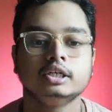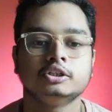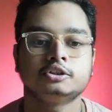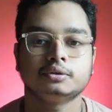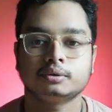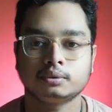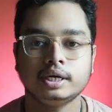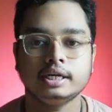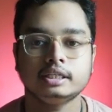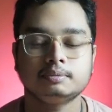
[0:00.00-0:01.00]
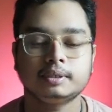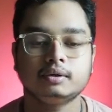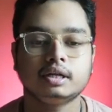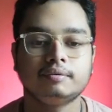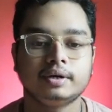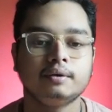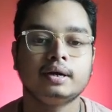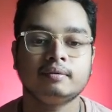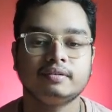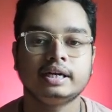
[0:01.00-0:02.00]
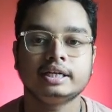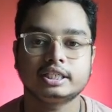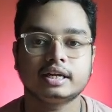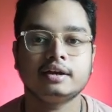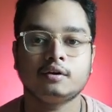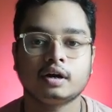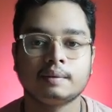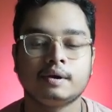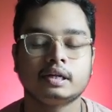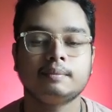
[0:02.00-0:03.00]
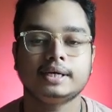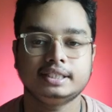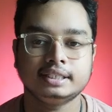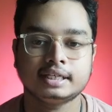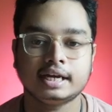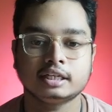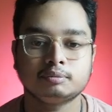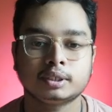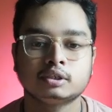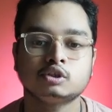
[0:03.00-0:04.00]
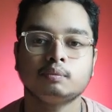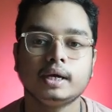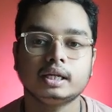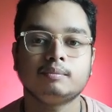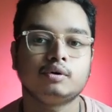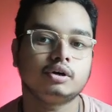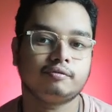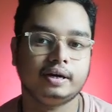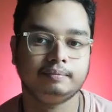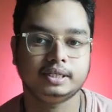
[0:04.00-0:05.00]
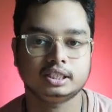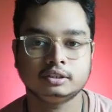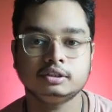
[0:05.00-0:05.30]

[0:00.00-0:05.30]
So today in this particular video, we'll initially talk about the basics IR spectroscopy and the mode of vibration.